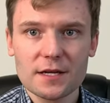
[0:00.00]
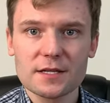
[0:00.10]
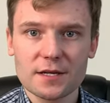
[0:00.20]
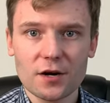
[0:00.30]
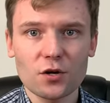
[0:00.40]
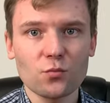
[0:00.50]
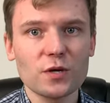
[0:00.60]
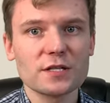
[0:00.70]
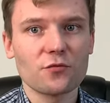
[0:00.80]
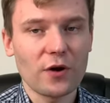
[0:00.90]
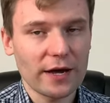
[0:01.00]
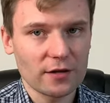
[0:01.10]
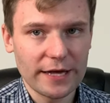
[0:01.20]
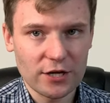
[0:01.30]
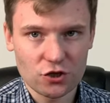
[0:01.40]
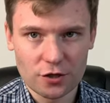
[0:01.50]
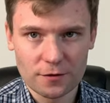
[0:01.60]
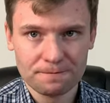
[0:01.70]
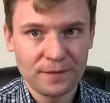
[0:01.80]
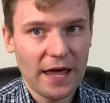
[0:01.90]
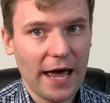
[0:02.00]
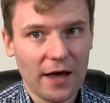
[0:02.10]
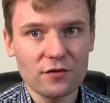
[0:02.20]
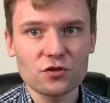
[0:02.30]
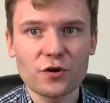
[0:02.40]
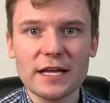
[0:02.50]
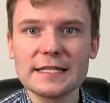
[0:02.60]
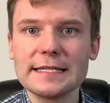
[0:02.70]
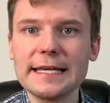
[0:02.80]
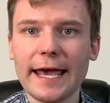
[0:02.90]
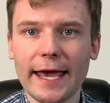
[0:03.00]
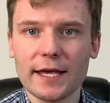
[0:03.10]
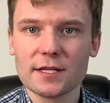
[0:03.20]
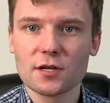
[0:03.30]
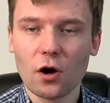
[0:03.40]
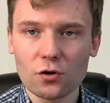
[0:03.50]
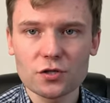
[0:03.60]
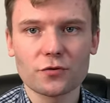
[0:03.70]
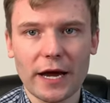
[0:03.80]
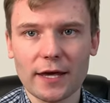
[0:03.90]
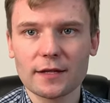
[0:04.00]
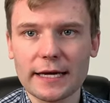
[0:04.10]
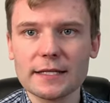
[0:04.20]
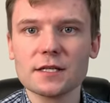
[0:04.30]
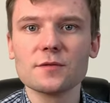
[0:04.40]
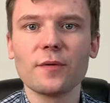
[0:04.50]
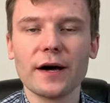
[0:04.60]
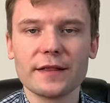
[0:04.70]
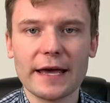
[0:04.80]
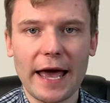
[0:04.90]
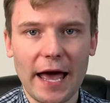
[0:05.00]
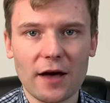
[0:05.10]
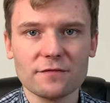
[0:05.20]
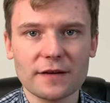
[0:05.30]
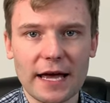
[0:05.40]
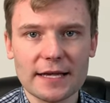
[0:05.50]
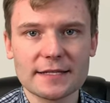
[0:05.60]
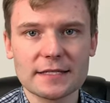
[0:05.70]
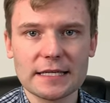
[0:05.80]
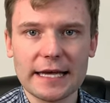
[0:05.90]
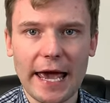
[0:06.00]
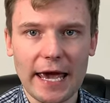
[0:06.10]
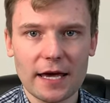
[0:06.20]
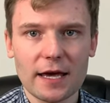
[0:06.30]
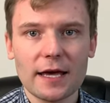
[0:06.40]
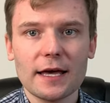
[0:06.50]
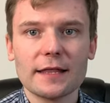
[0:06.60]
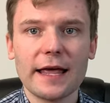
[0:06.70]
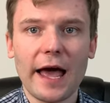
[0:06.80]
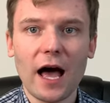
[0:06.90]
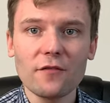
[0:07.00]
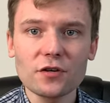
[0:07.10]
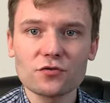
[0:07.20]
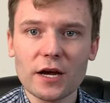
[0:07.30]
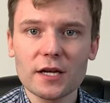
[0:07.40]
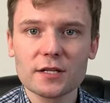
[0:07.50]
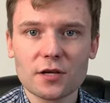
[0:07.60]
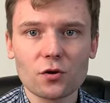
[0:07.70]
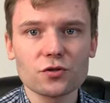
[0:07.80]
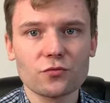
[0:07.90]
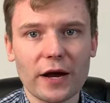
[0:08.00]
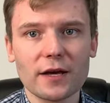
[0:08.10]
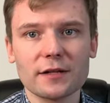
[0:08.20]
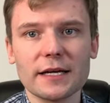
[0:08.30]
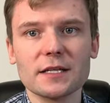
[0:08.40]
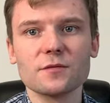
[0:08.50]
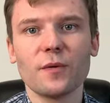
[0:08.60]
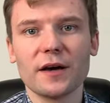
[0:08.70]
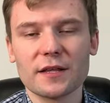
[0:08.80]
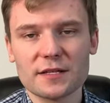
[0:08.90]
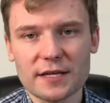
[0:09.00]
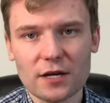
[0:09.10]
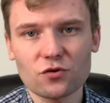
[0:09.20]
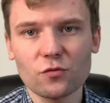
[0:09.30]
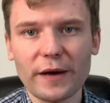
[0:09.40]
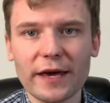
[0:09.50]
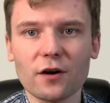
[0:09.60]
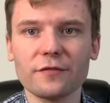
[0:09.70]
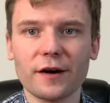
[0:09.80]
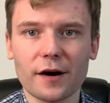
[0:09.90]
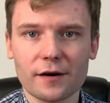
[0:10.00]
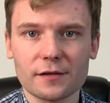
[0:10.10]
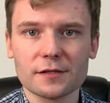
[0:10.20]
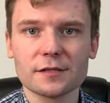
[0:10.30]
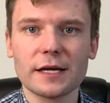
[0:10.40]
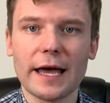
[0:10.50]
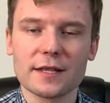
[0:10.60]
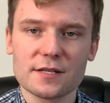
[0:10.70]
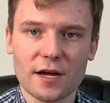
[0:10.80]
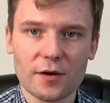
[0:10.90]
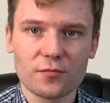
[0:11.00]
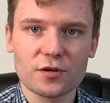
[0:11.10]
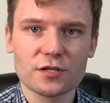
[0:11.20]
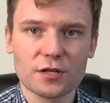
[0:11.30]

Starting with the regulation, Avatrade ZA is also regulated by the FSCA. The Avatrade is also regulated by the Central Bank of Ireland and Cyprus